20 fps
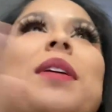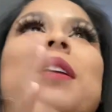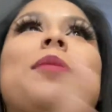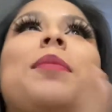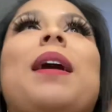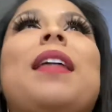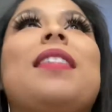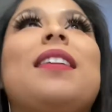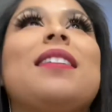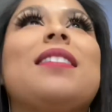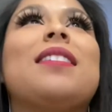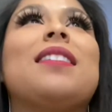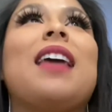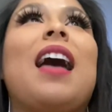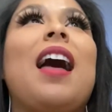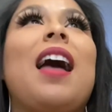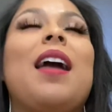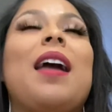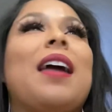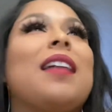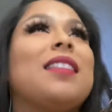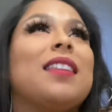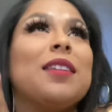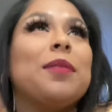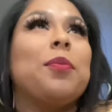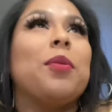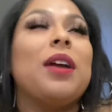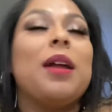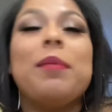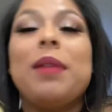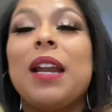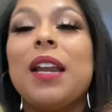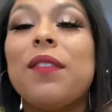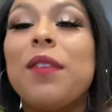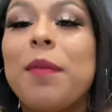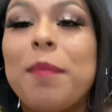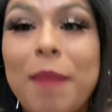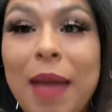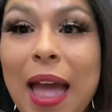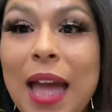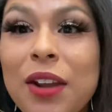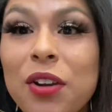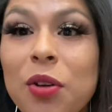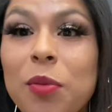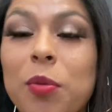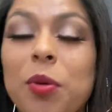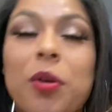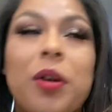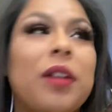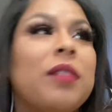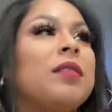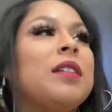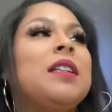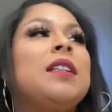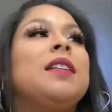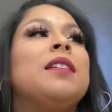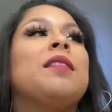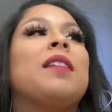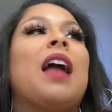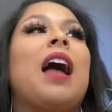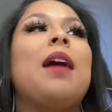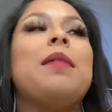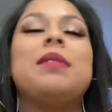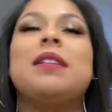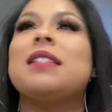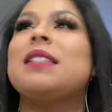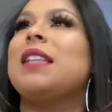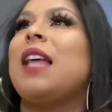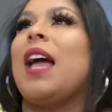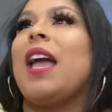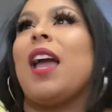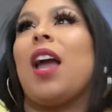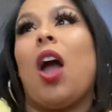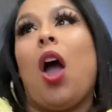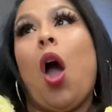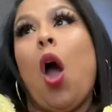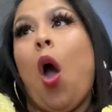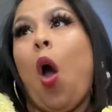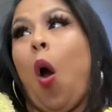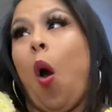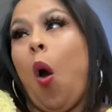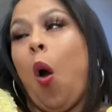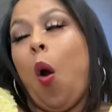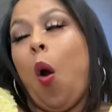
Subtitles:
at this point, I'm not even mad no more. I'm just like, oh,